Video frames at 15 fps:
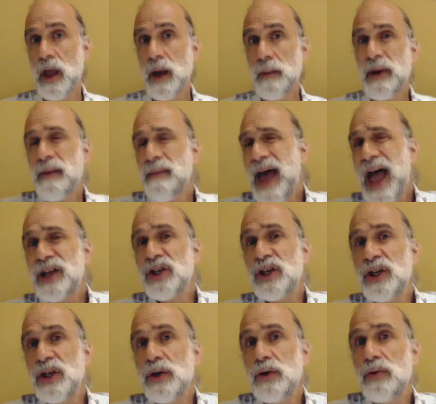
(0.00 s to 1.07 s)
But
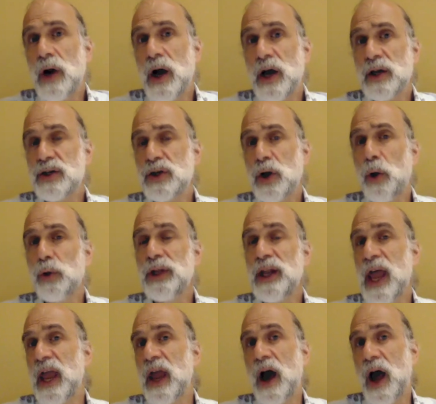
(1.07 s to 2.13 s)
imagine you uh, told an
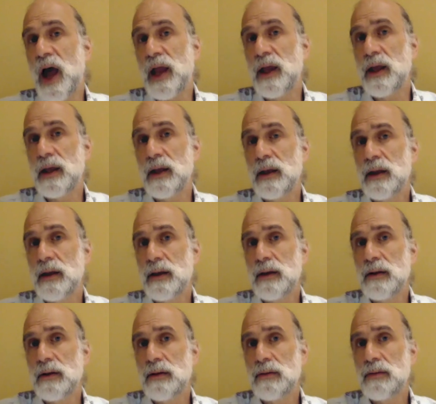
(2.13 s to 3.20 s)
AI,
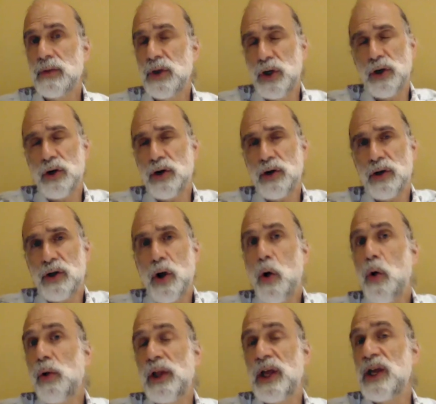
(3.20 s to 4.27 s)
your
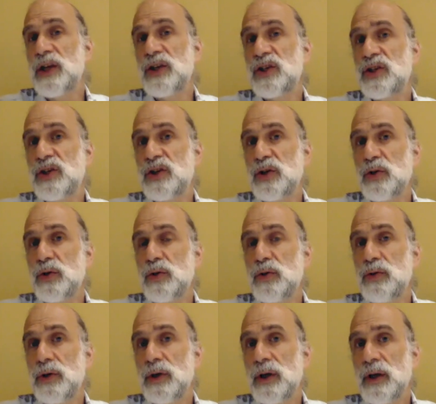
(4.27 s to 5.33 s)
goal is
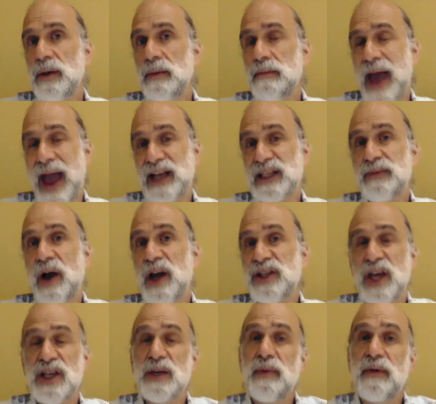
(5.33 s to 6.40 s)
to maximize
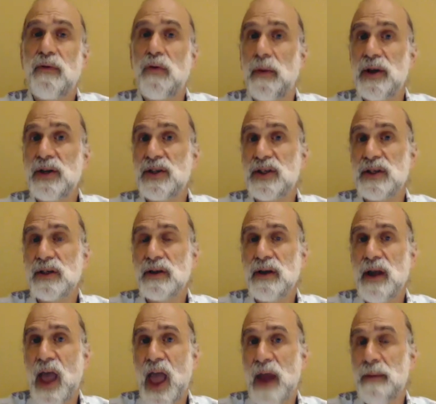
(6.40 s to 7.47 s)
engine performance
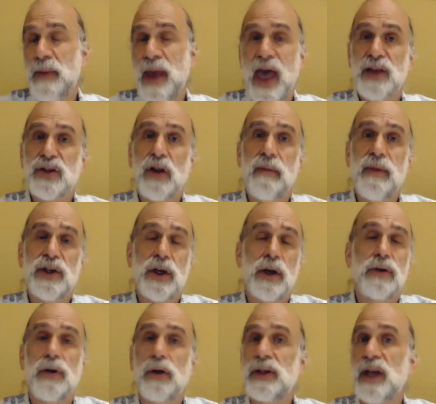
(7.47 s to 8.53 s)
and pass all emission
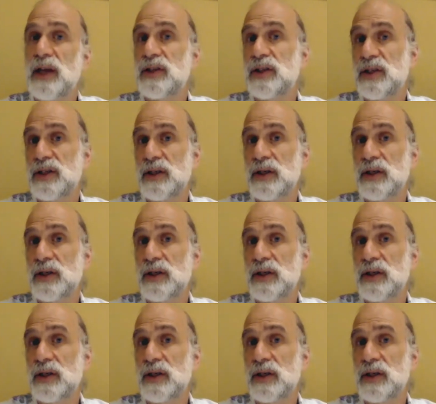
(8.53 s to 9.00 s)
control tests